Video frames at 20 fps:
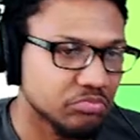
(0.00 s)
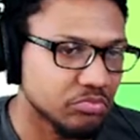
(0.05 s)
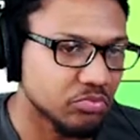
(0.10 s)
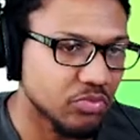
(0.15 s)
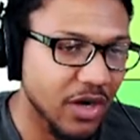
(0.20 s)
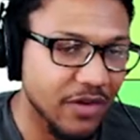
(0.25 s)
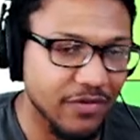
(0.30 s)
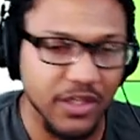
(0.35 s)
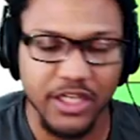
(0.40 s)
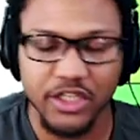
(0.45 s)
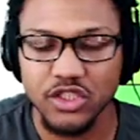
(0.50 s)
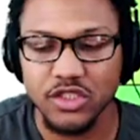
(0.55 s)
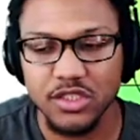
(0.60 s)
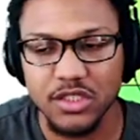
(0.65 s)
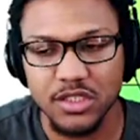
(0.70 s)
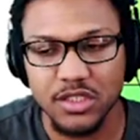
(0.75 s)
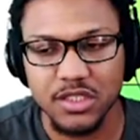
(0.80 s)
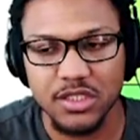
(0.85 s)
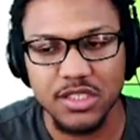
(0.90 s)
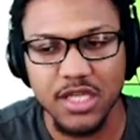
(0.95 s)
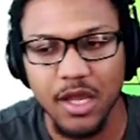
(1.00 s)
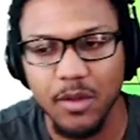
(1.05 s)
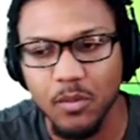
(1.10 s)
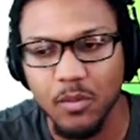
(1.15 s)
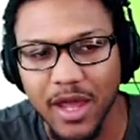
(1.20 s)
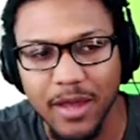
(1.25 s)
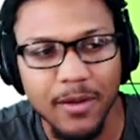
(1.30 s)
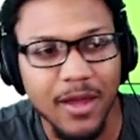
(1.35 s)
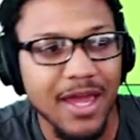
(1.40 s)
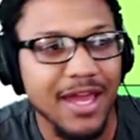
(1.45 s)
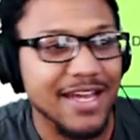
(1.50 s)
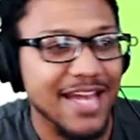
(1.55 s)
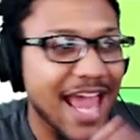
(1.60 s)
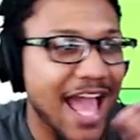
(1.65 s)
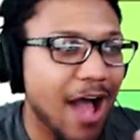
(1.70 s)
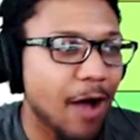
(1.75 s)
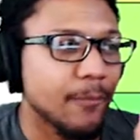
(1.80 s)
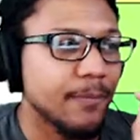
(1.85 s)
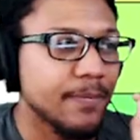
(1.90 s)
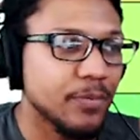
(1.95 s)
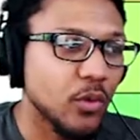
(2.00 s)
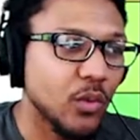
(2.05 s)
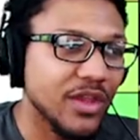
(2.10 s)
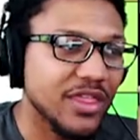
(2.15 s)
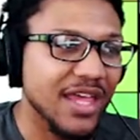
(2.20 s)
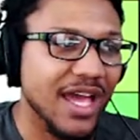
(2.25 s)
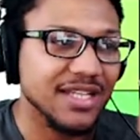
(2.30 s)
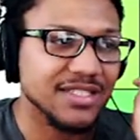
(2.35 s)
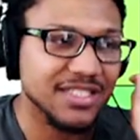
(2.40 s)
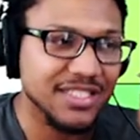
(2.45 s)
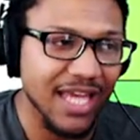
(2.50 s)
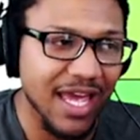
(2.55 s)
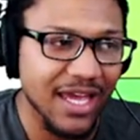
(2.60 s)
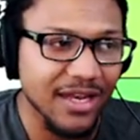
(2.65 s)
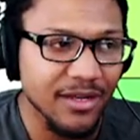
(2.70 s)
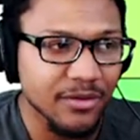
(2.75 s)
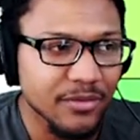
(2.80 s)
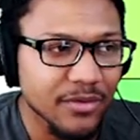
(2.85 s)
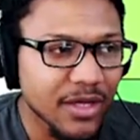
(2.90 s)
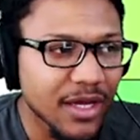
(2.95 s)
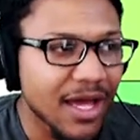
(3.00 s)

Revelations is the same way. Now, with that said,